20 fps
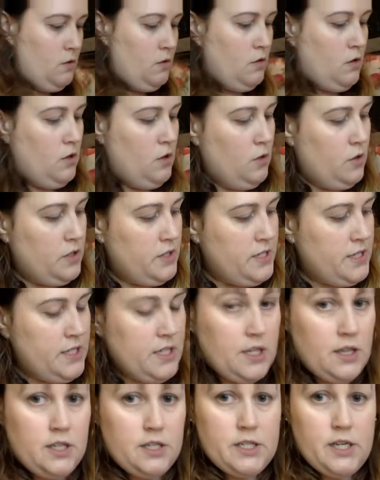You can
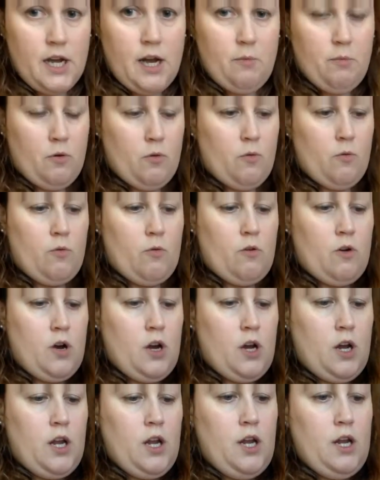stick the top
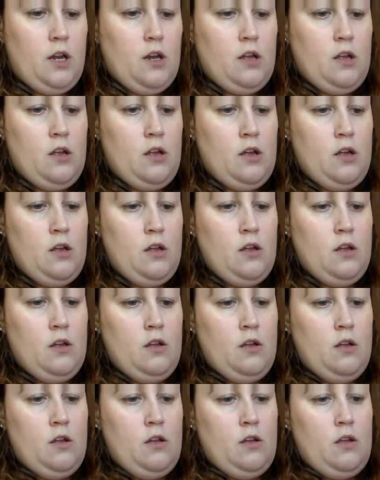right
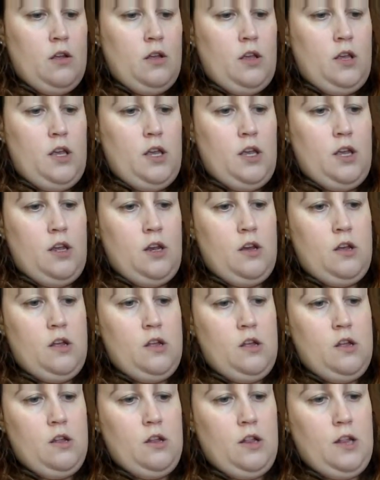in
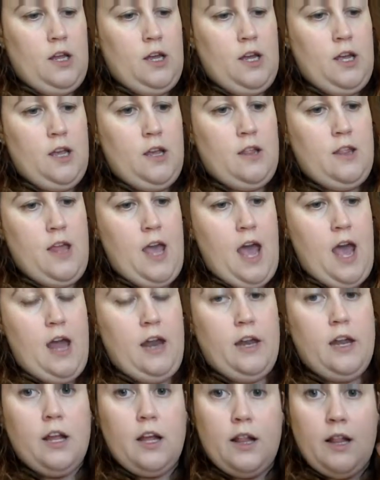like that
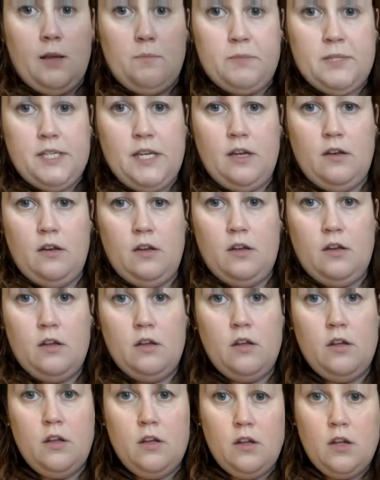and it clips in.
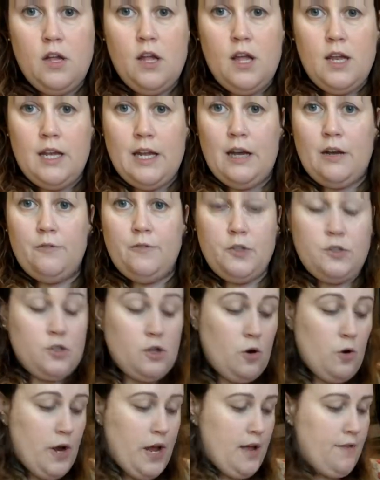Now, if you
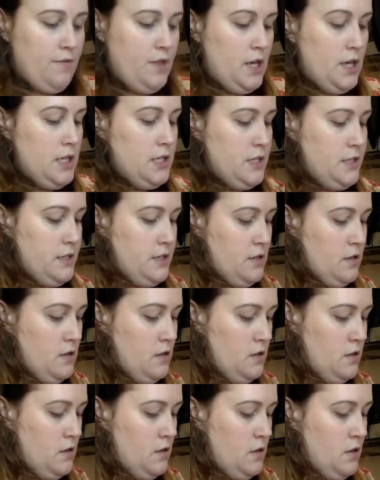don't have this,
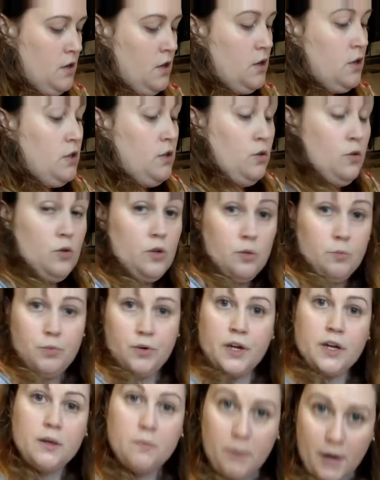you can
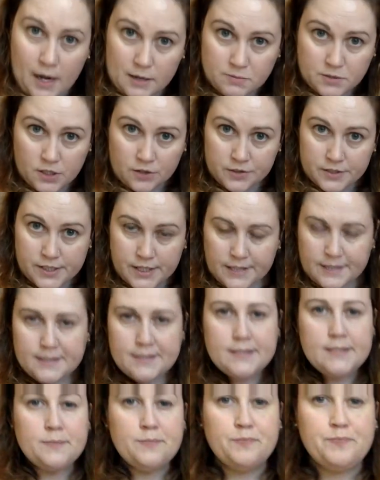put in popsicle
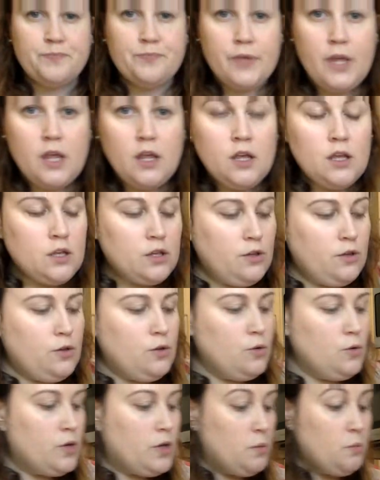sticks.
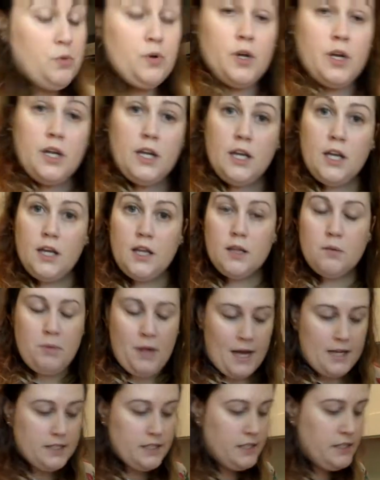You can put in the
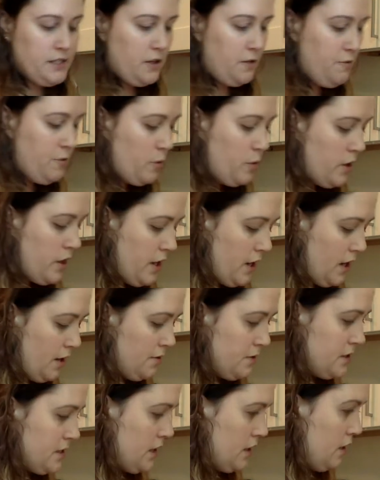plastic silverware that I
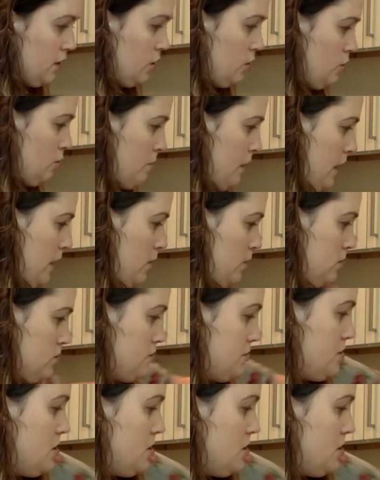was telling you about.